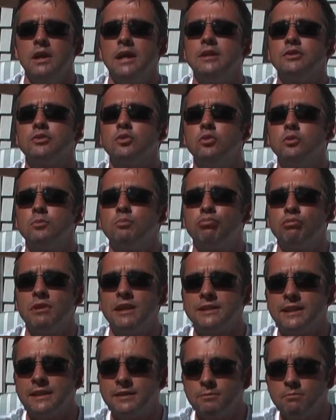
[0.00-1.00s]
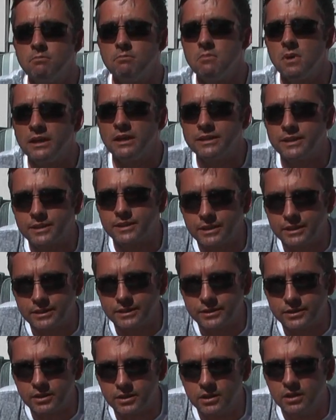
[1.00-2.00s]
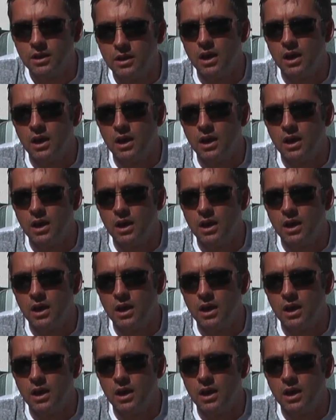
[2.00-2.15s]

it's called Brettanomyces,